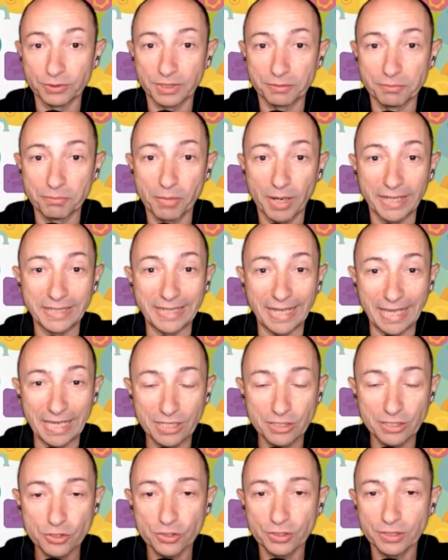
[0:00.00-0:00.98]
to combine
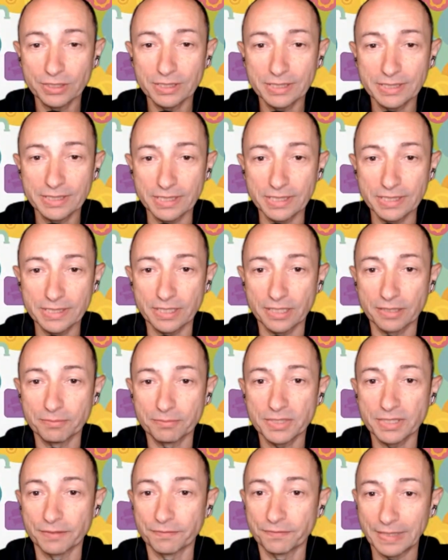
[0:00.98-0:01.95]
ancient
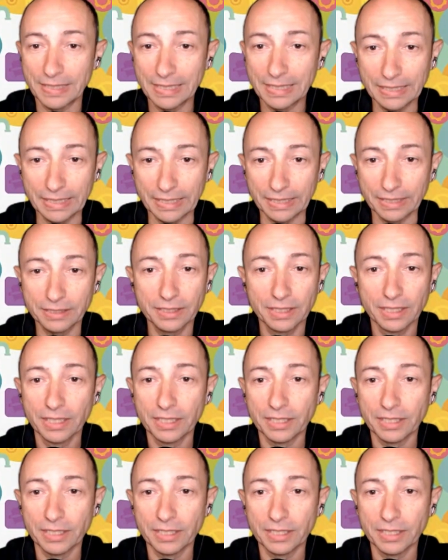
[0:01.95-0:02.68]
systems of healing